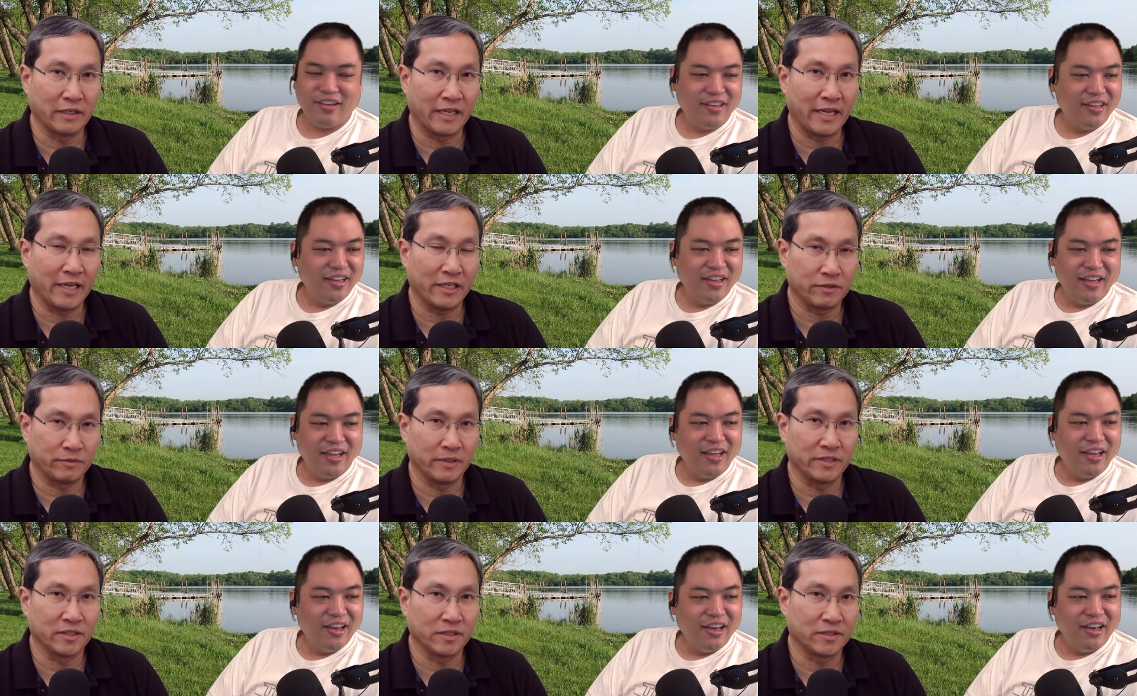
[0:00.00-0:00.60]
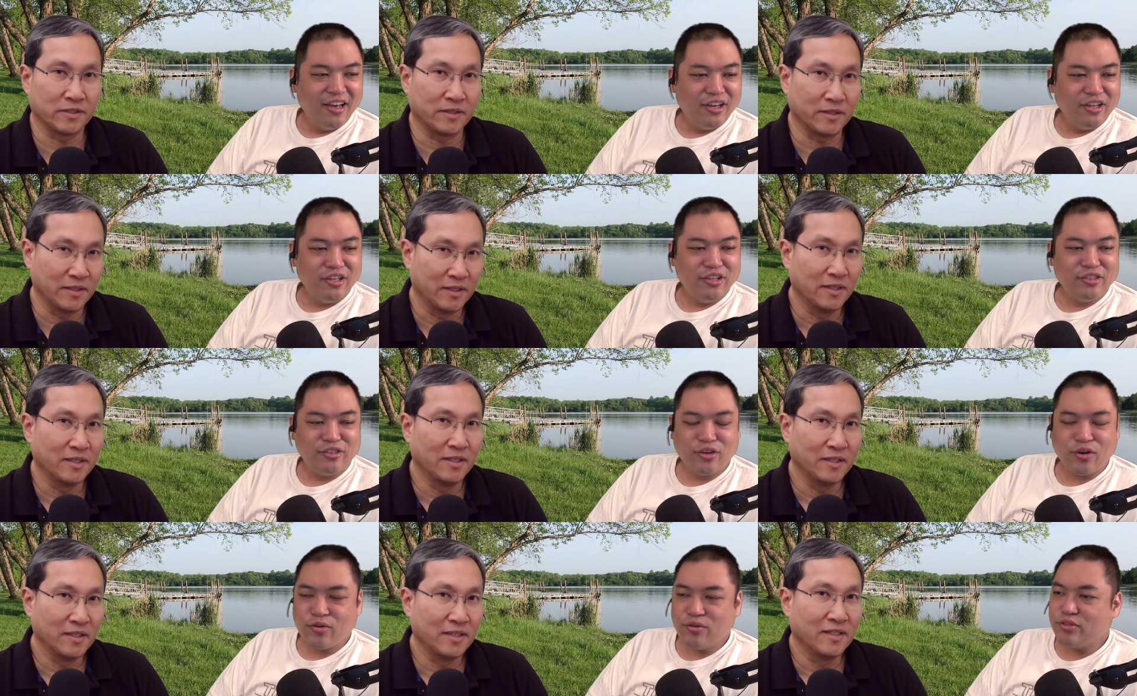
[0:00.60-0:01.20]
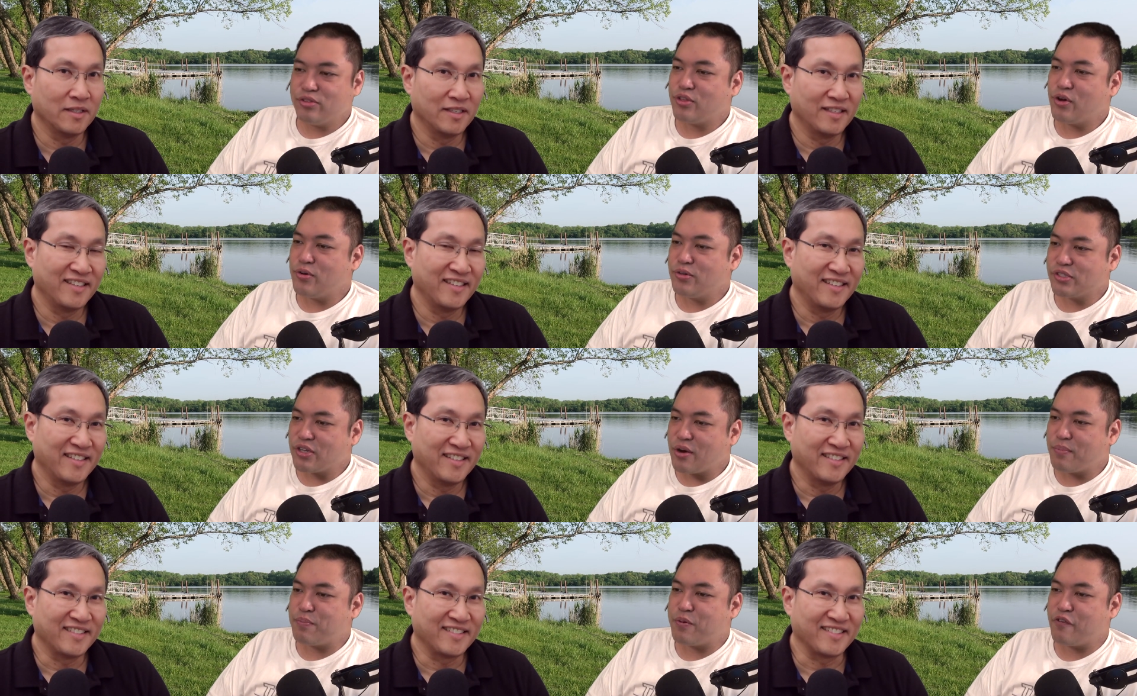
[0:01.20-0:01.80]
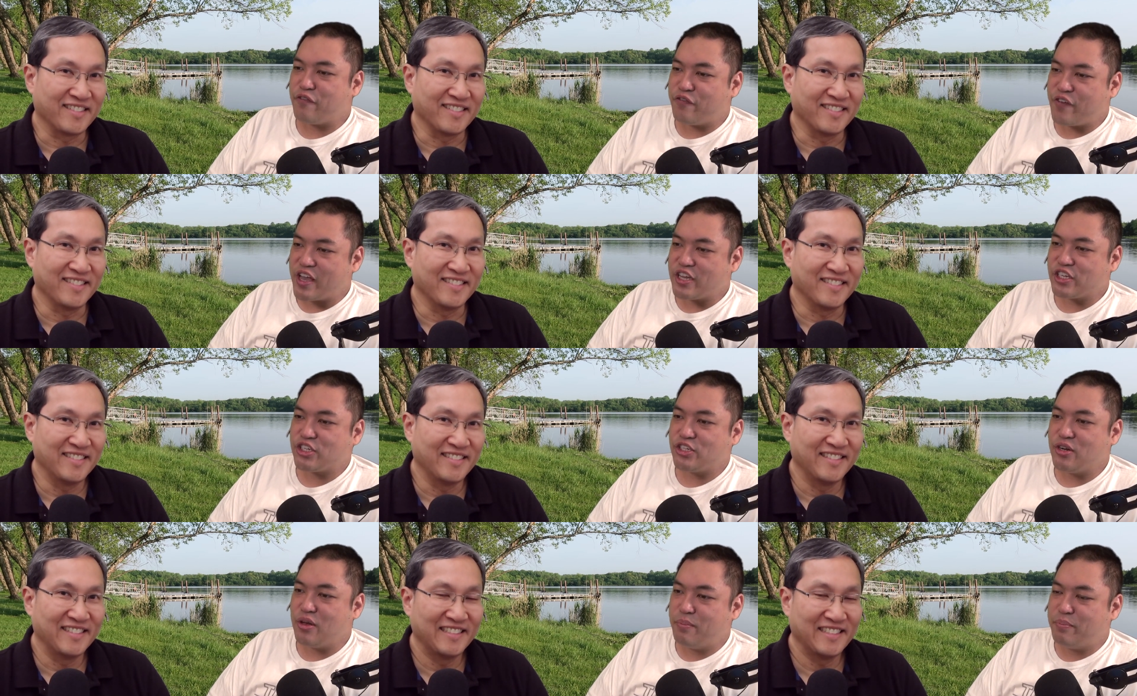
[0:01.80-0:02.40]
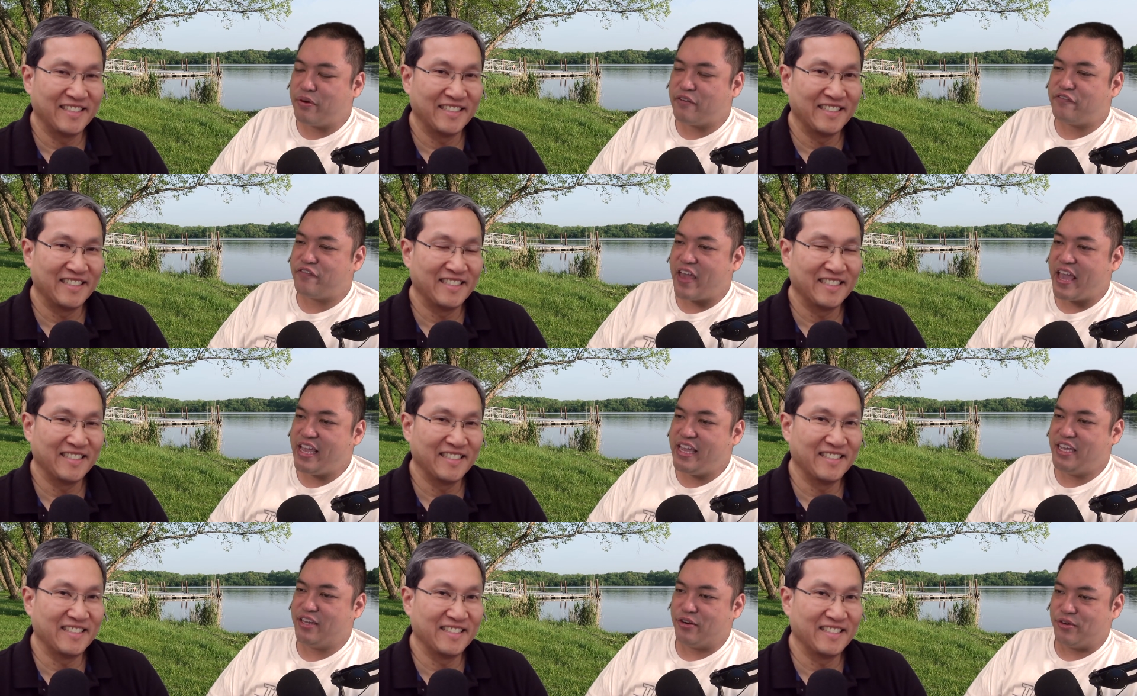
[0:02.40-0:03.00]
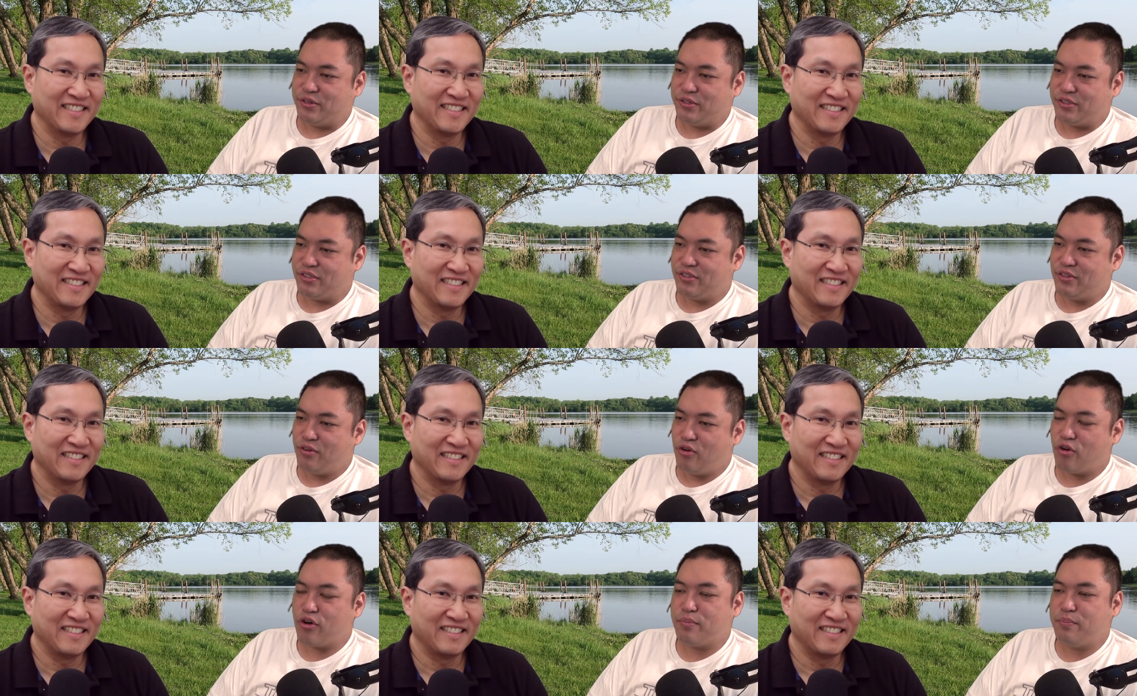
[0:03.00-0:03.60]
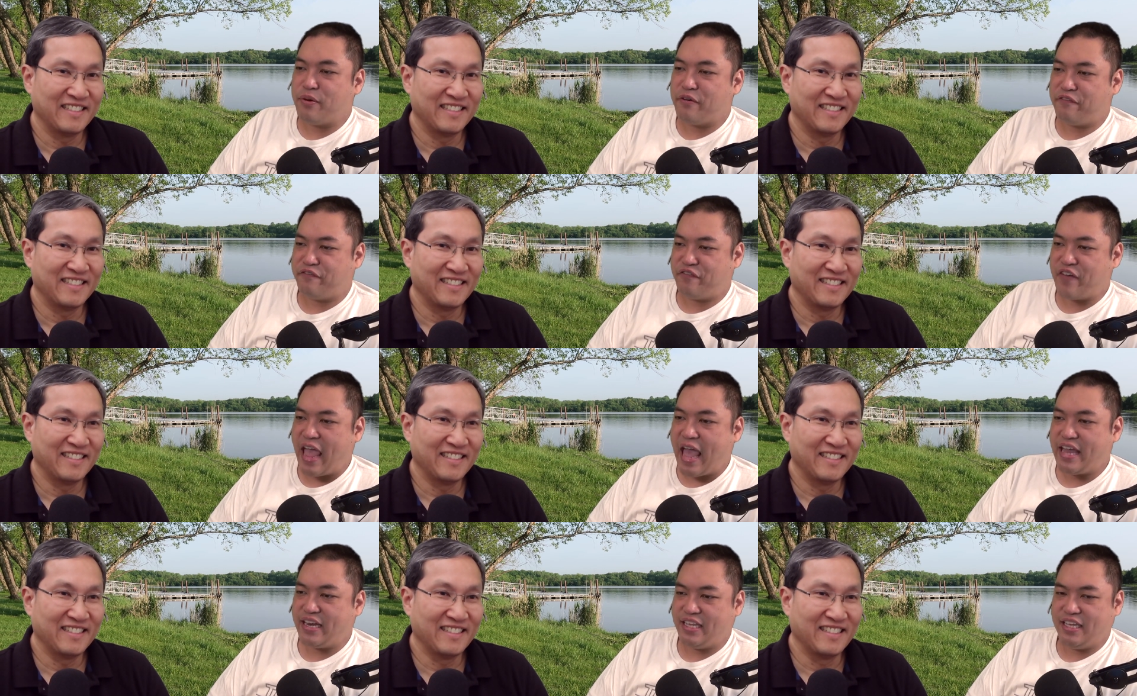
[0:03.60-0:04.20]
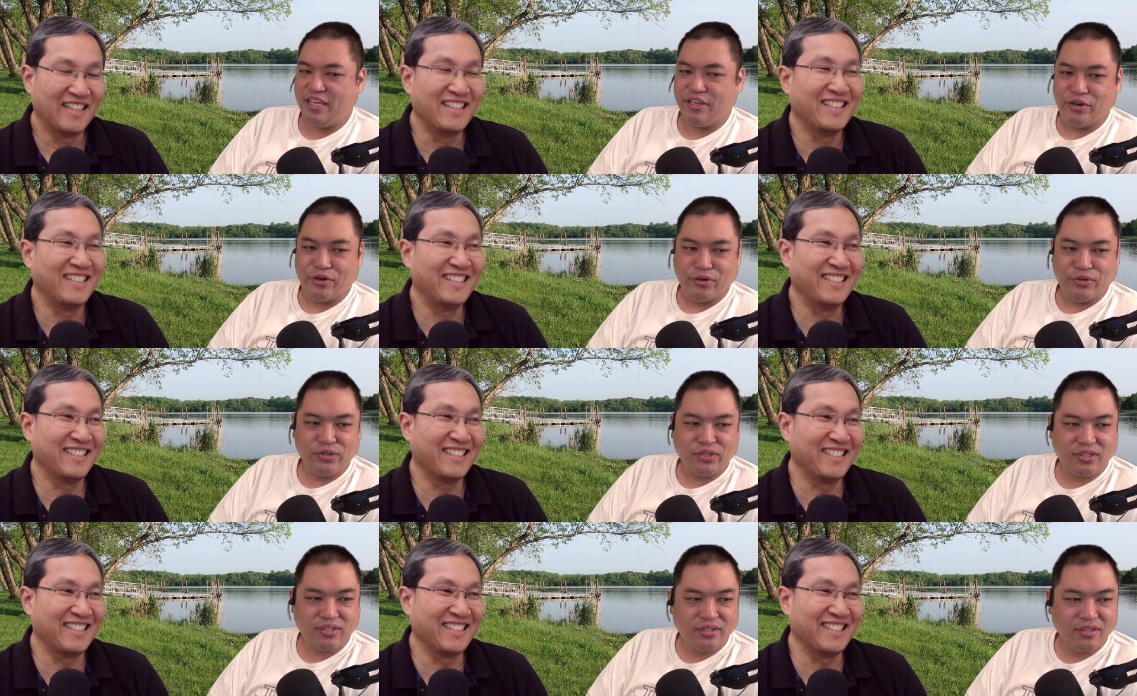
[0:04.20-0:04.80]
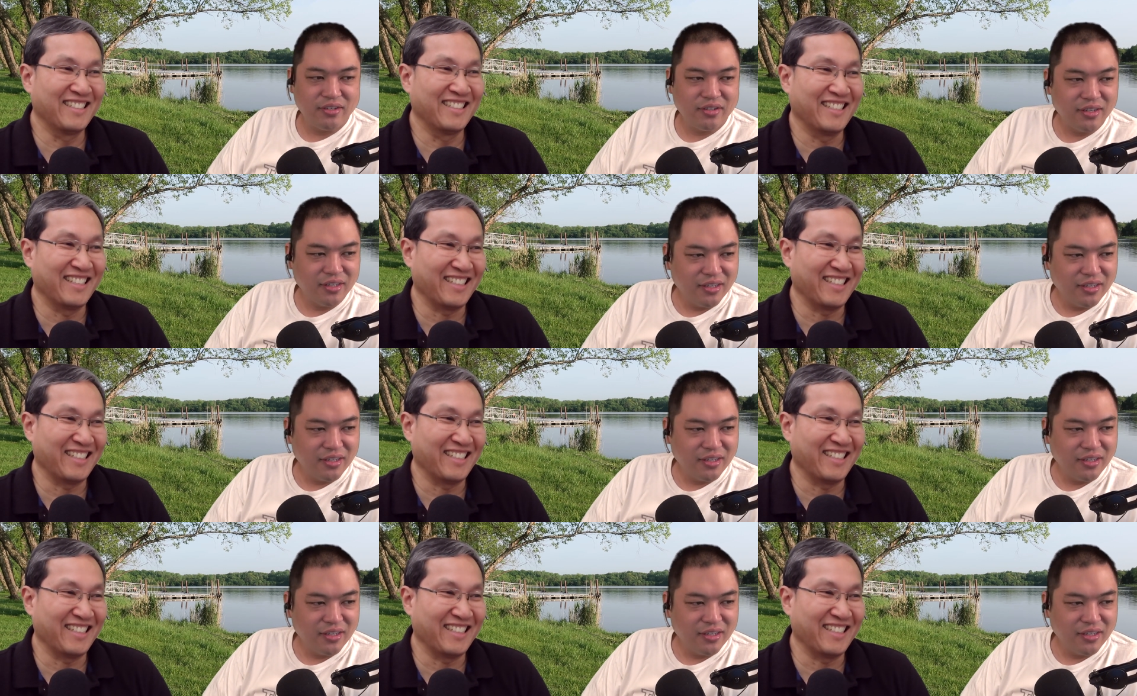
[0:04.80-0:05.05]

Speaker 1: the cash register.
Speaker 2: Th- those are professional buffet eaters or buffet eaters.